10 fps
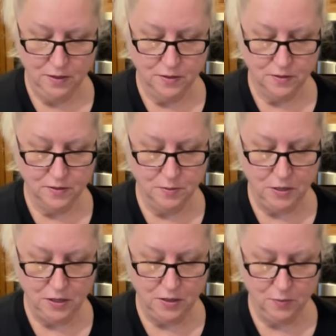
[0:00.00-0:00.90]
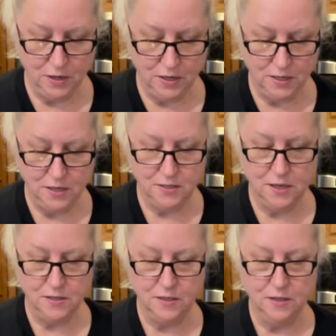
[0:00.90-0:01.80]
So this will be a good way to taste
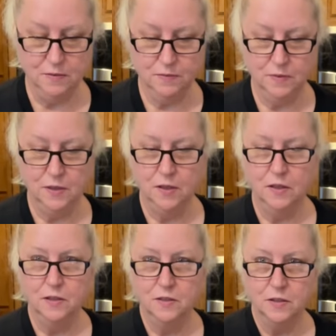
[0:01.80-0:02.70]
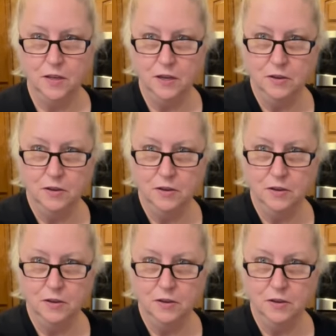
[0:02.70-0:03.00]
test it. So here